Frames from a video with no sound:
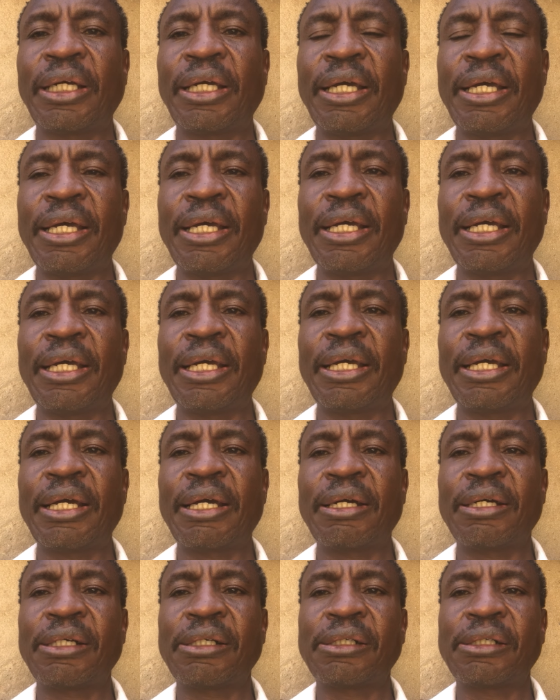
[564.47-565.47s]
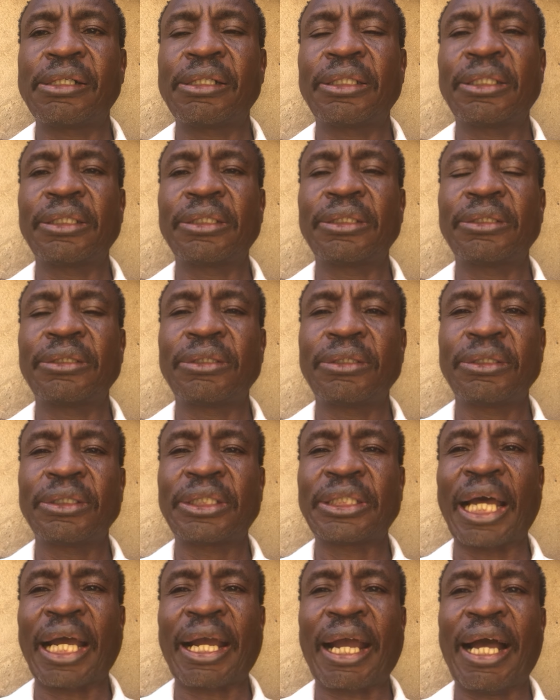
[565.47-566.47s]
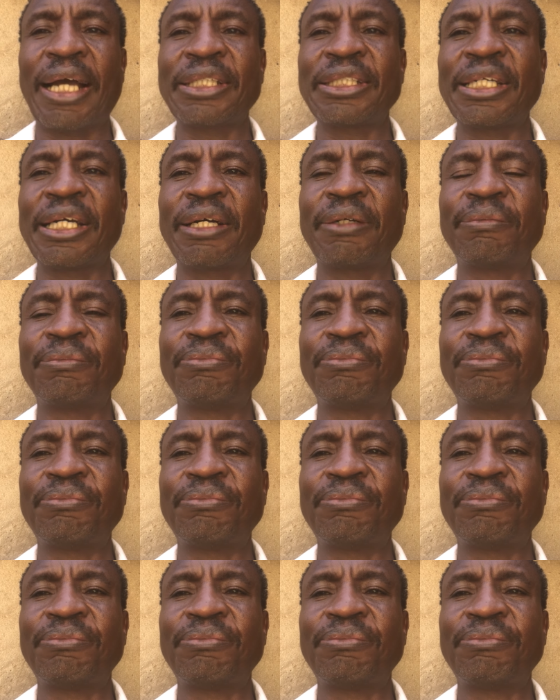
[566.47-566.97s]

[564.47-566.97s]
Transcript: uh, Sakaja.